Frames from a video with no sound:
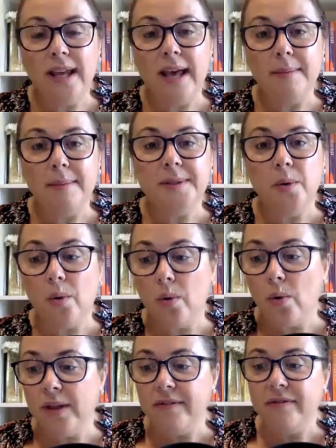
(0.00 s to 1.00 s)
Yep. So
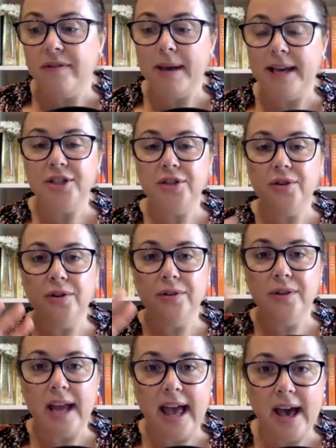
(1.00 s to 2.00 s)
all the information
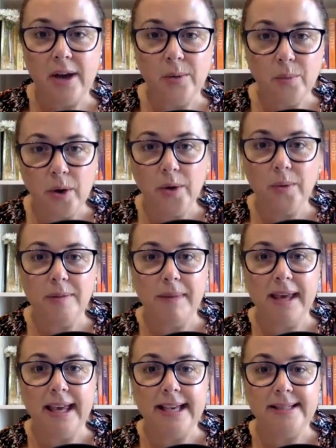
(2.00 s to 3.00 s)
on how to work with
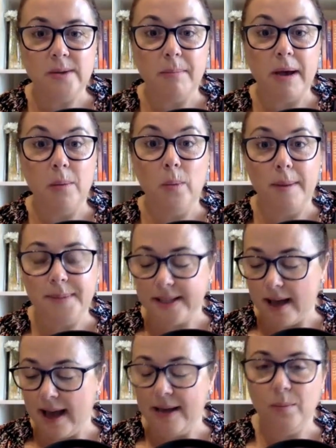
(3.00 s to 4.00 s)
me is on my
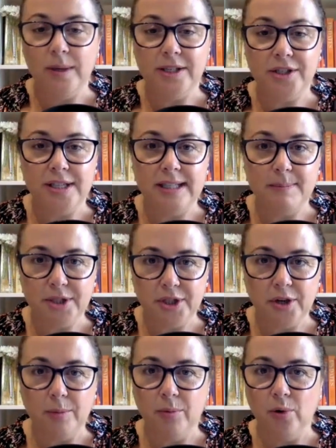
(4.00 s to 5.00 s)
website, which is
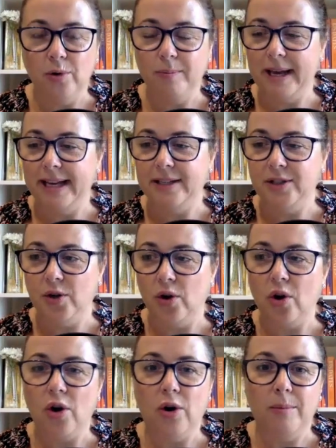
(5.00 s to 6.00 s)

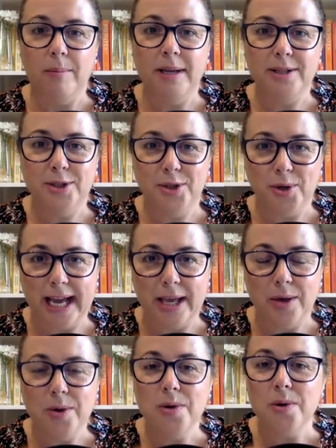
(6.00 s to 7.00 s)

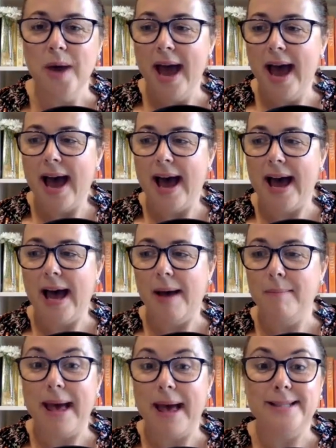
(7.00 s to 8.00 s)
michellebroadbent.com.au.
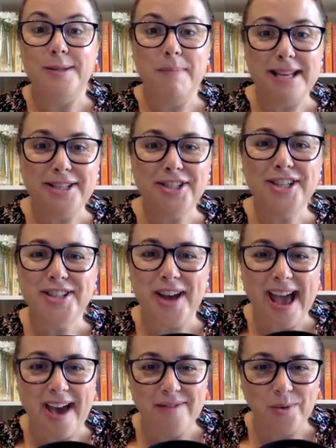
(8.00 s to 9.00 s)
As you mentioned,
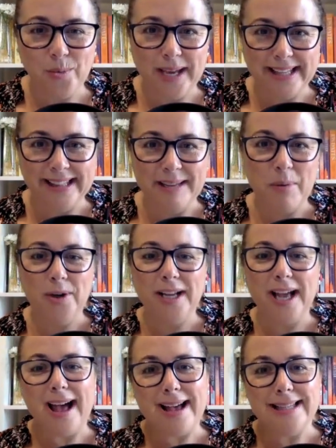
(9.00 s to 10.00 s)
I have a weekly
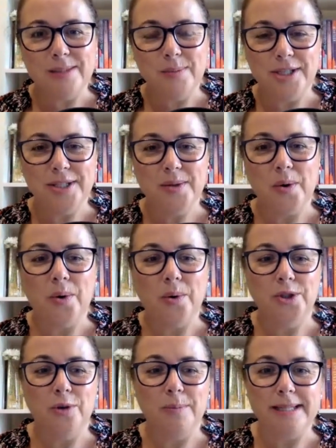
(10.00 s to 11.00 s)
podcast, which is
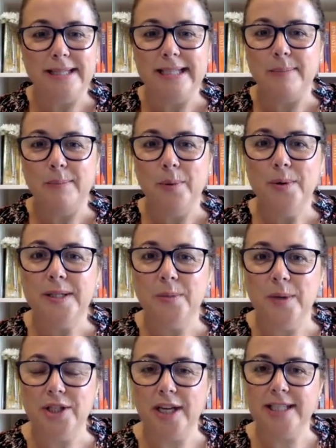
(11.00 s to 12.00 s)
called Your Business Boost,
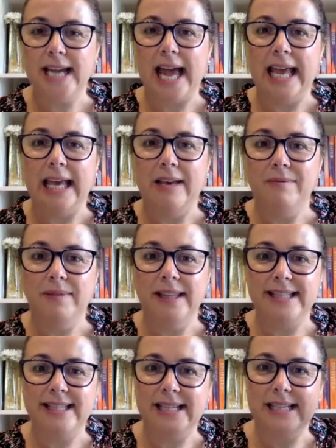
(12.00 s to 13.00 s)
which I take
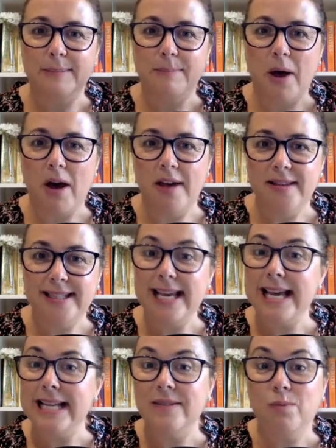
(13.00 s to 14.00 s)
listeners behind the
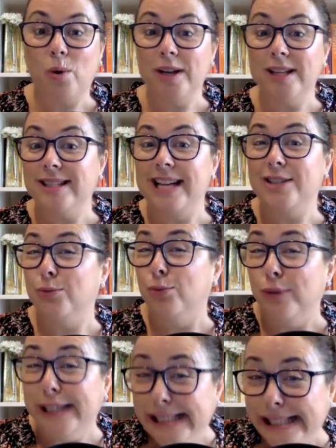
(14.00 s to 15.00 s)
scenes of what it's like to
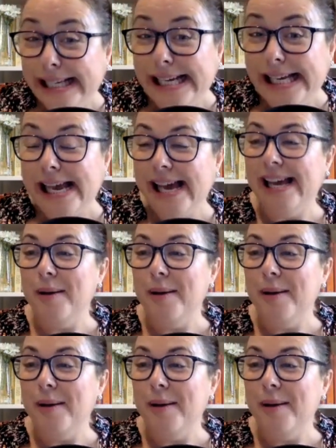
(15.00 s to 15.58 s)
really